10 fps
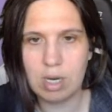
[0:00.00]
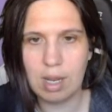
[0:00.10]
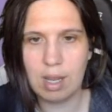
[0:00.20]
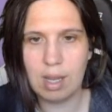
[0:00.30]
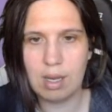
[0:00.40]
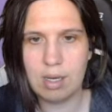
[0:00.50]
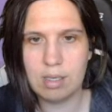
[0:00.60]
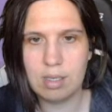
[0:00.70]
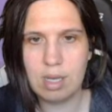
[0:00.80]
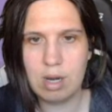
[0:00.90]
And,
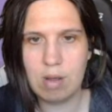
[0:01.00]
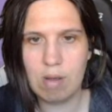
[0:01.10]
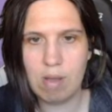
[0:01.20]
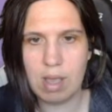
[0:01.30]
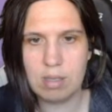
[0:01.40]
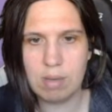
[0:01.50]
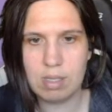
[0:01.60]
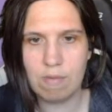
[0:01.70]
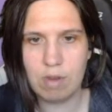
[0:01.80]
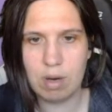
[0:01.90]
okay, so we got
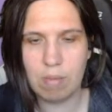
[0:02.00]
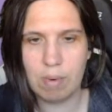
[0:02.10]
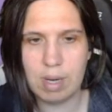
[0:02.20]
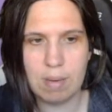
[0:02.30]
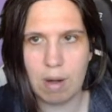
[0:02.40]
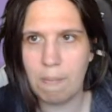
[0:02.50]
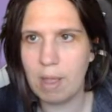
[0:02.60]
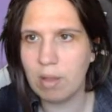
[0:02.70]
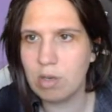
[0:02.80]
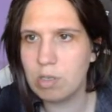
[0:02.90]
some bit. Oh, we need our
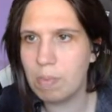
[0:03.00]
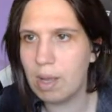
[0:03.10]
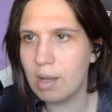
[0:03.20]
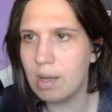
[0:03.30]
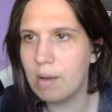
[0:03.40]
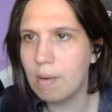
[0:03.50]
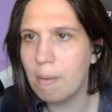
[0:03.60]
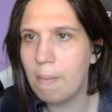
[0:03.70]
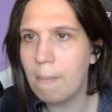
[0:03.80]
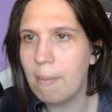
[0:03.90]
pillars back.
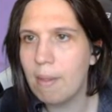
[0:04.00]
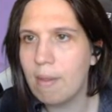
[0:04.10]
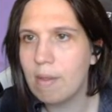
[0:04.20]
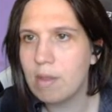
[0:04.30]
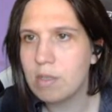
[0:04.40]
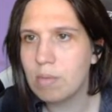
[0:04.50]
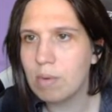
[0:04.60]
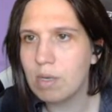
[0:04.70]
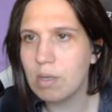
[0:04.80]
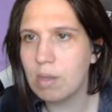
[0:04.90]
We're
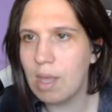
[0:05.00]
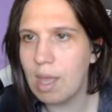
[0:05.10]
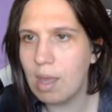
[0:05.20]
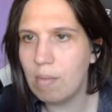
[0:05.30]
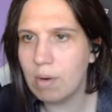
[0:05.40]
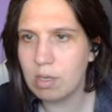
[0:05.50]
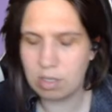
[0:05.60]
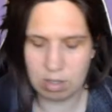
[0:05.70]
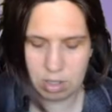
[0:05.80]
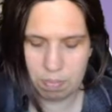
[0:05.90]
going to do that. We're going to
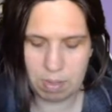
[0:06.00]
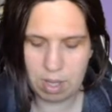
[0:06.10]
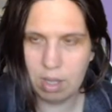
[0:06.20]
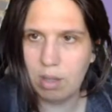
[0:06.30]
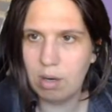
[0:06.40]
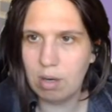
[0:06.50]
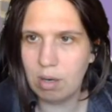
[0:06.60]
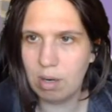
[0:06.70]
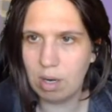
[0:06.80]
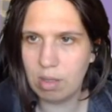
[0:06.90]
search
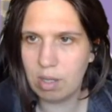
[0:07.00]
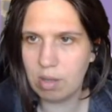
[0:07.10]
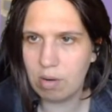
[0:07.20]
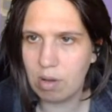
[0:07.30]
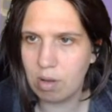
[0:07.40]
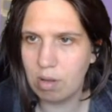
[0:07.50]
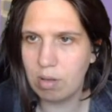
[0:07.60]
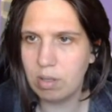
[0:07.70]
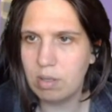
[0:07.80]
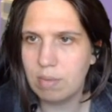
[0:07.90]
pillar, I think they're called.